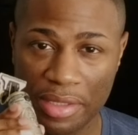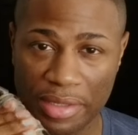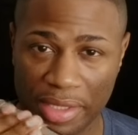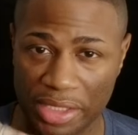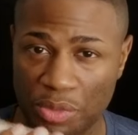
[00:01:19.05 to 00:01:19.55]

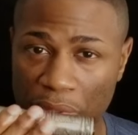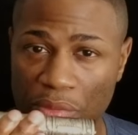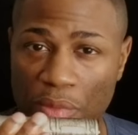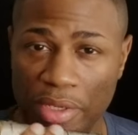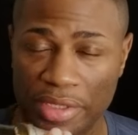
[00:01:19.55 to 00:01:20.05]
This one
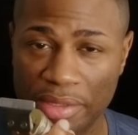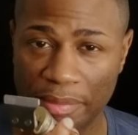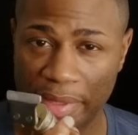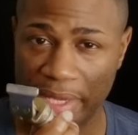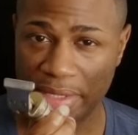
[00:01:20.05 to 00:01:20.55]
works the
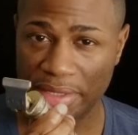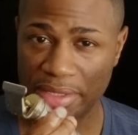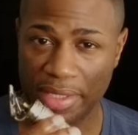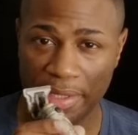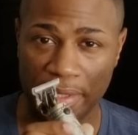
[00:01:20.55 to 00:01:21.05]

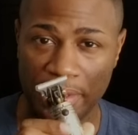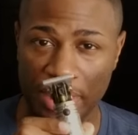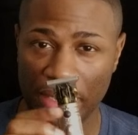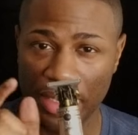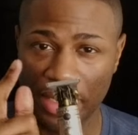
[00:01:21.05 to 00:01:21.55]
best.
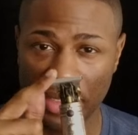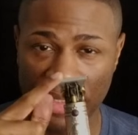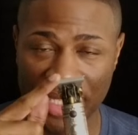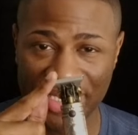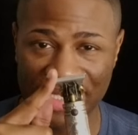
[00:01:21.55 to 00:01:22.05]
It just
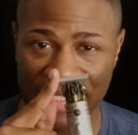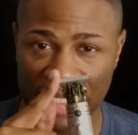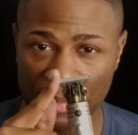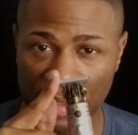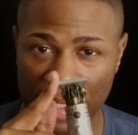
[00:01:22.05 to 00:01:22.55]
has a
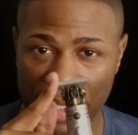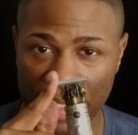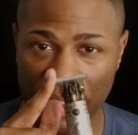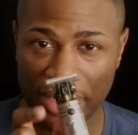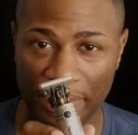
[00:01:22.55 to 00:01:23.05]
T-blade,